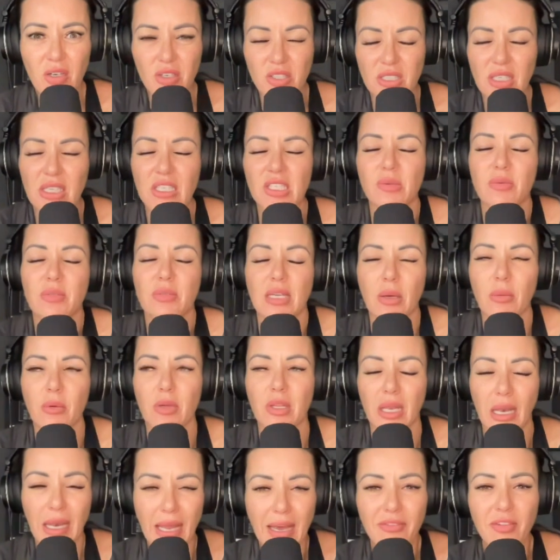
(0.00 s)
And then she was like, with
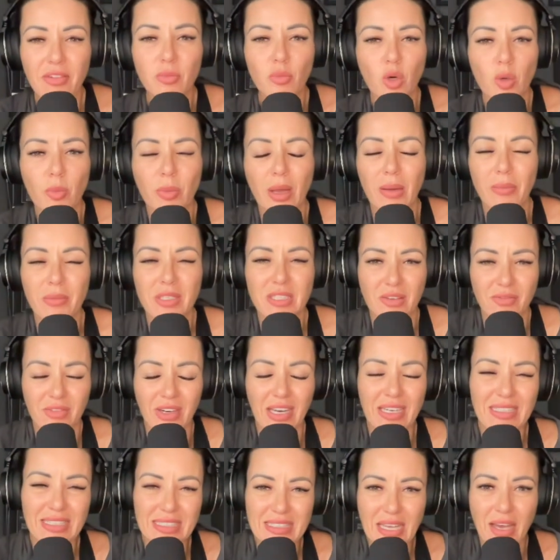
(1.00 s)
eleven more payments of
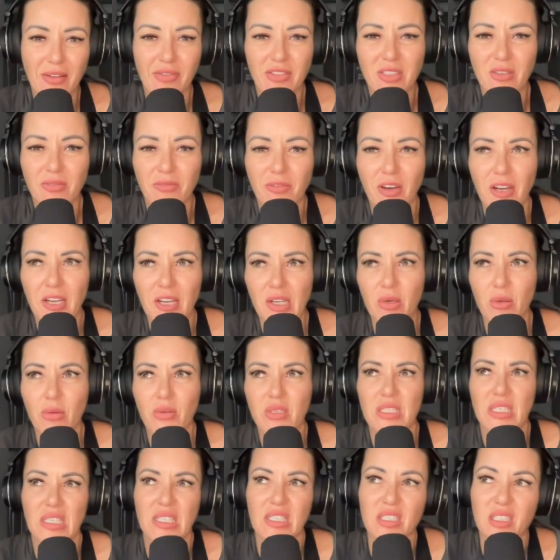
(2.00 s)
ninety-seven to follow. It was
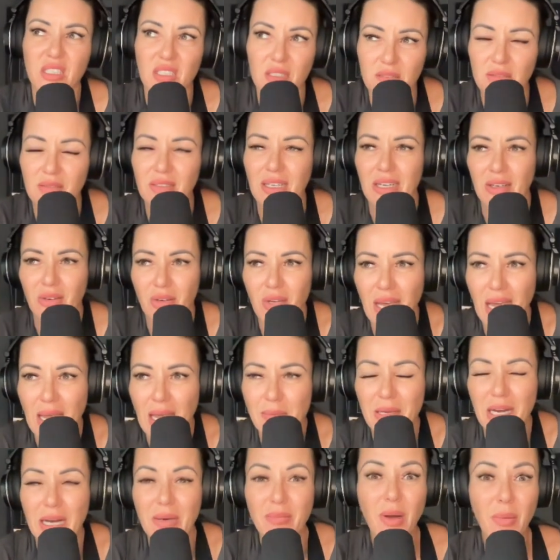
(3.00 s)
like, oh, right, okay. But
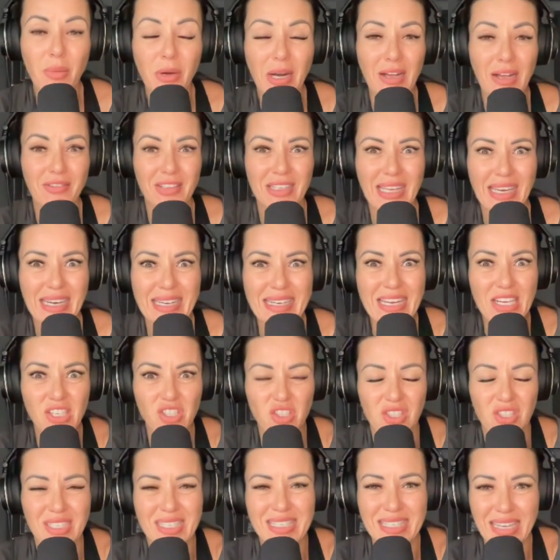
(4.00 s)
I remember having that initial
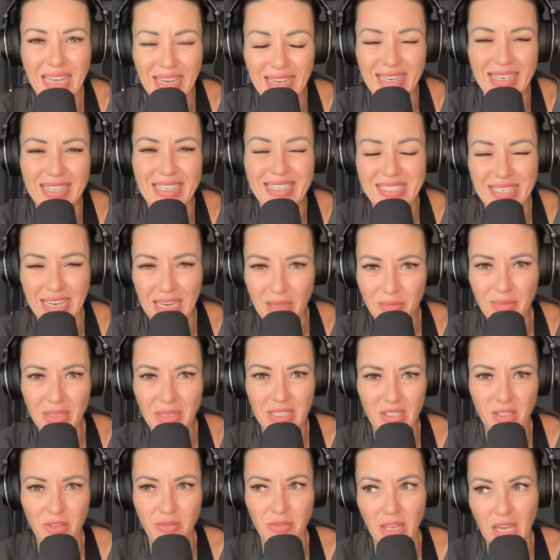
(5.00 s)
excitement
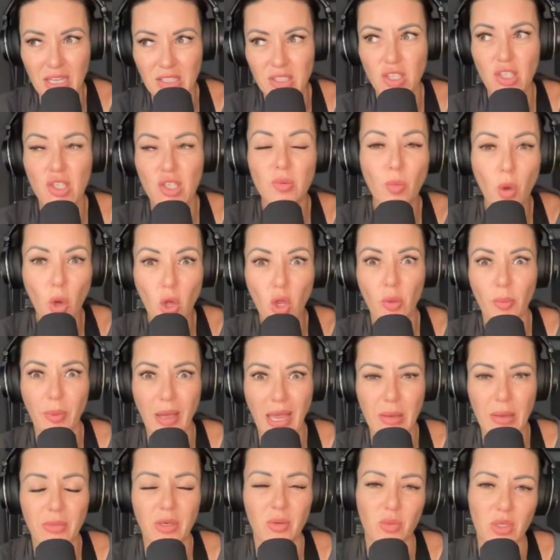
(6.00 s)
of that small
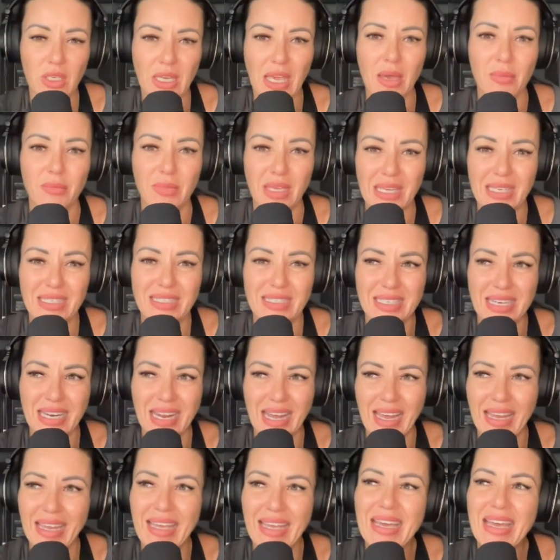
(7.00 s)
payment would get me in
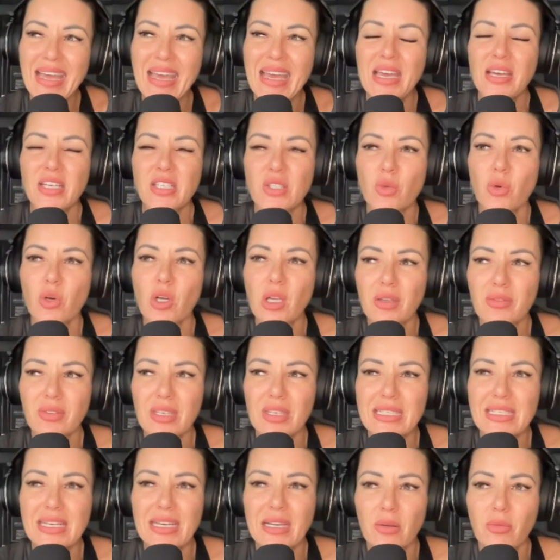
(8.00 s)
today. So all of these
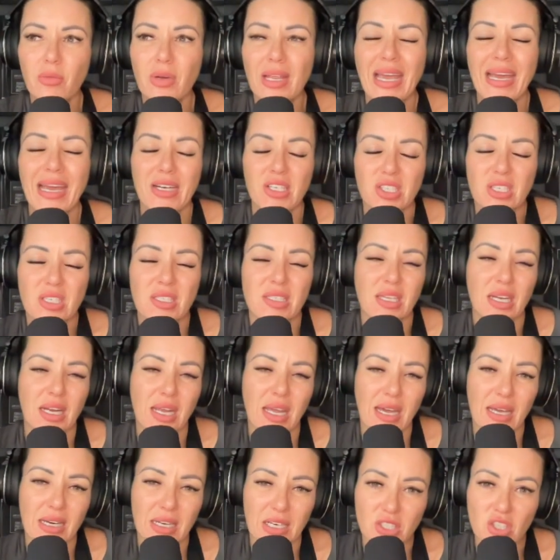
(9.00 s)
little reactions that I
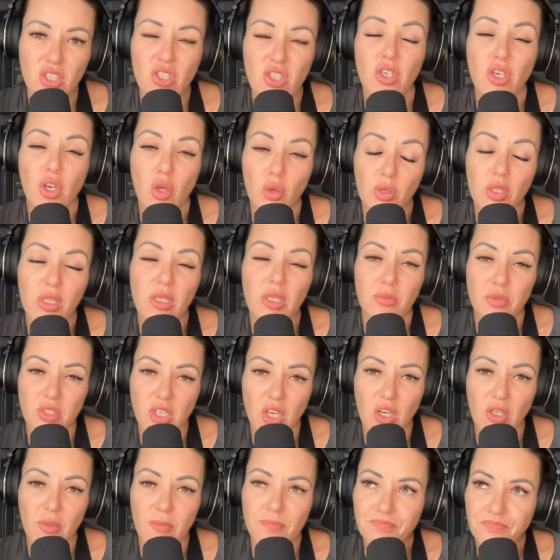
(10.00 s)
had, I just noted them
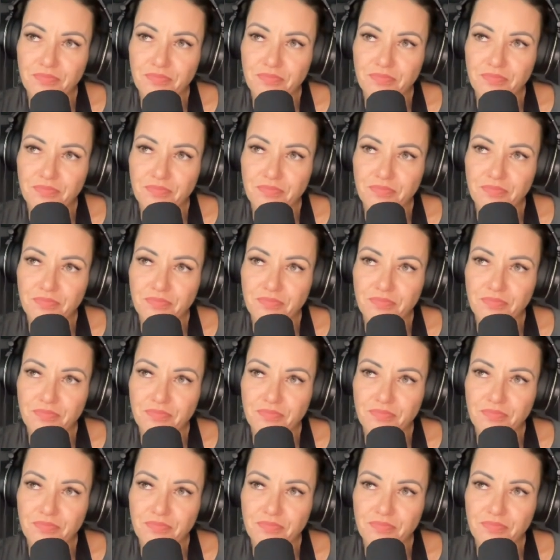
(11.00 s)
down.